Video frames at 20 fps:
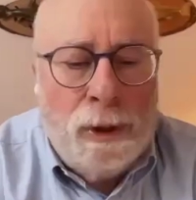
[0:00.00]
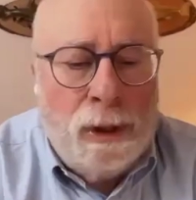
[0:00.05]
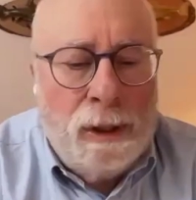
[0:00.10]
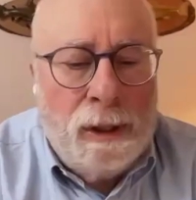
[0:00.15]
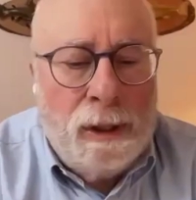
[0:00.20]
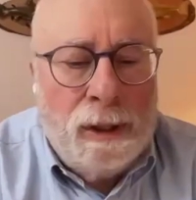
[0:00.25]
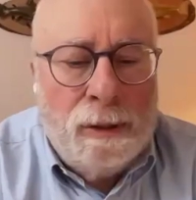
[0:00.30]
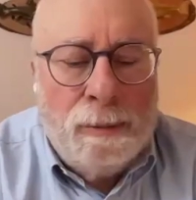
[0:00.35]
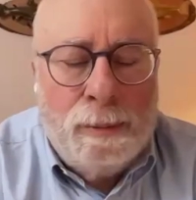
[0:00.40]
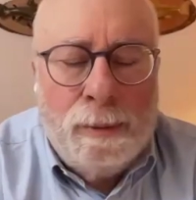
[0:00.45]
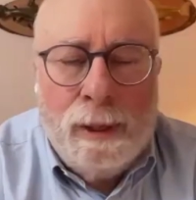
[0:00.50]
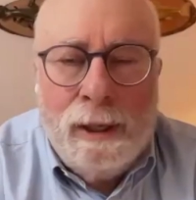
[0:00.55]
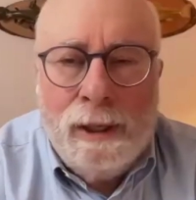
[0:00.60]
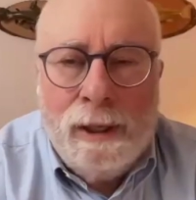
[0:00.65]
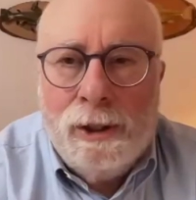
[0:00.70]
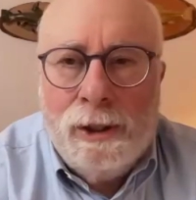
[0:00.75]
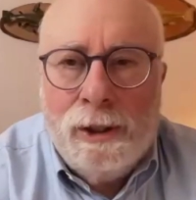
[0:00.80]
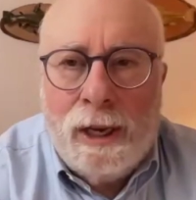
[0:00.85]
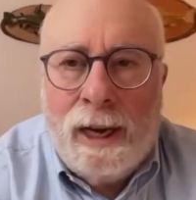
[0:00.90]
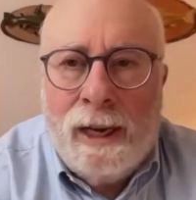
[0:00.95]
and other
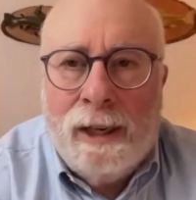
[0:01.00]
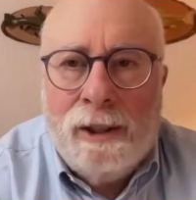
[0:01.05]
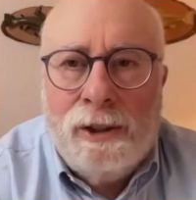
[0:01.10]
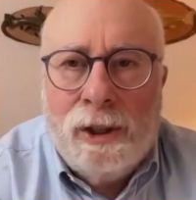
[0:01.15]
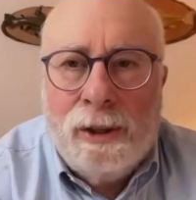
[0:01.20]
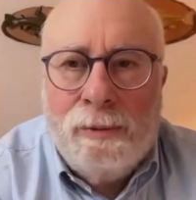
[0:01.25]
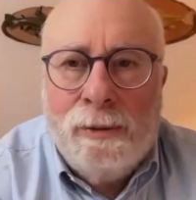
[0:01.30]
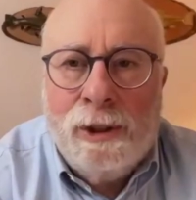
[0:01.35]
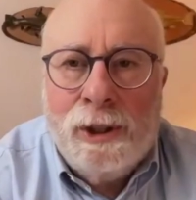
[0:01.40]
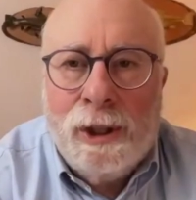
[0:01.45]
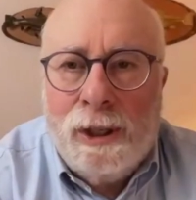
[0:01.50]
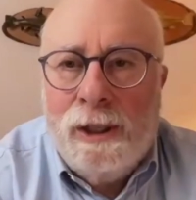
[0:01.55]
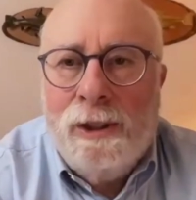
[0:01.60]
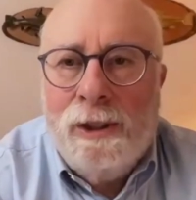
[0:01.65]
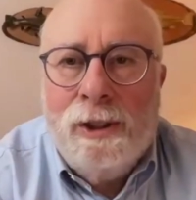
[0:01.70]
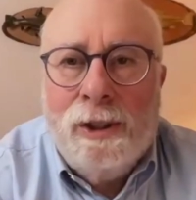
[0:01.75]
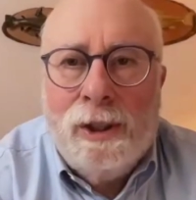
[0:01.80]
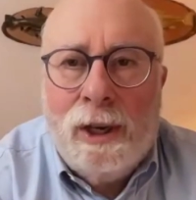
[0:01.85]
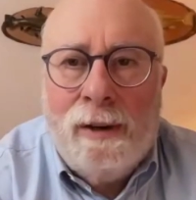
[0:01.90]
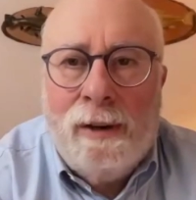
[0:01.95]
places actually was an
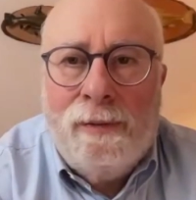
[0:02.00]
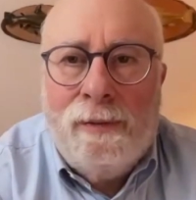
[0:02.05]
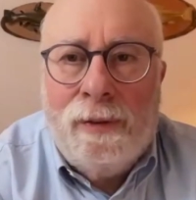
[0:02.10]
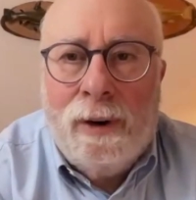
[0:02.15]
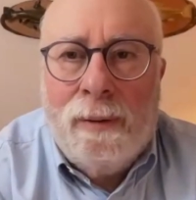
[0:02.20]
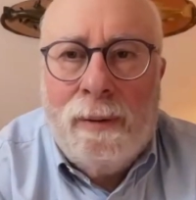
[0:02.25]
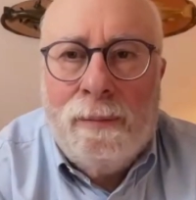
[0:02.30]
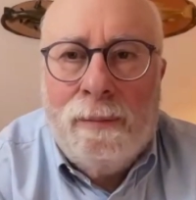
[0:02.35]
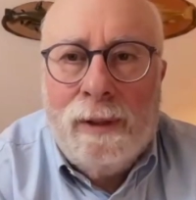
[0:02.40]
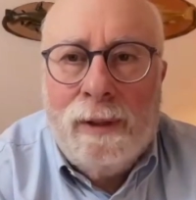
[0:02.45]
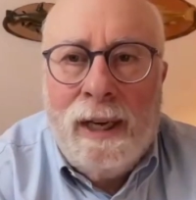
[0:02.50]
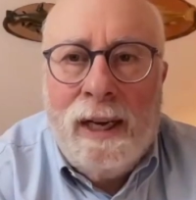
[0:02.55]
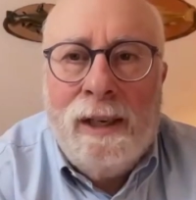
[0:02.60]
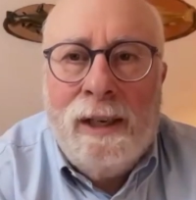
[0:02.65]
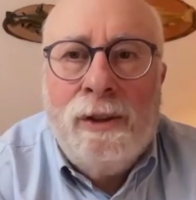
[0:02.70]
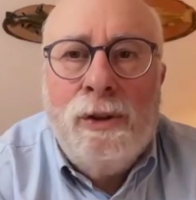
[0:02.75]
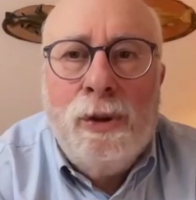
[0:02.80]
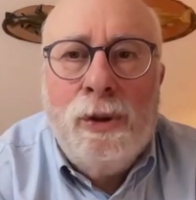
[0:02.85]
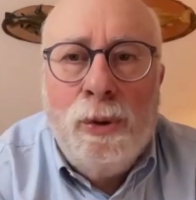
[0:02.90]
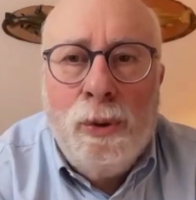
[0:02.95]
insight from
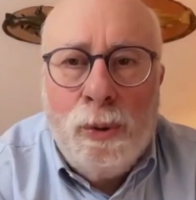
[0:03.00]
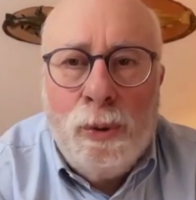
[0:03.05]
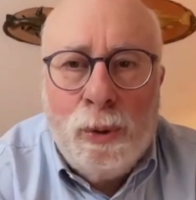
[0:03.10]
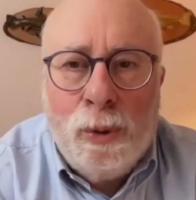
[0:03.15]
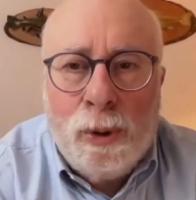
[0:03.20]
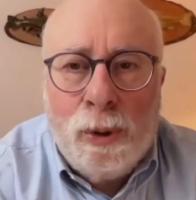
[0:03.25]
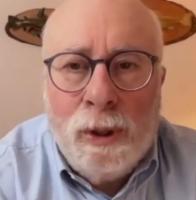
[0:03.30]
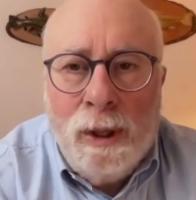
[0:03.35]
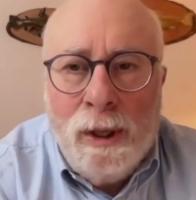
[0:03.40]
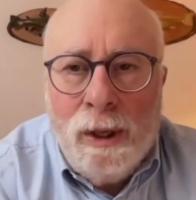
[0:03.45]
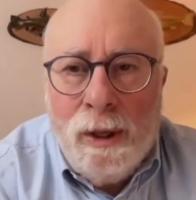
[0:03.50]
Ken Toole,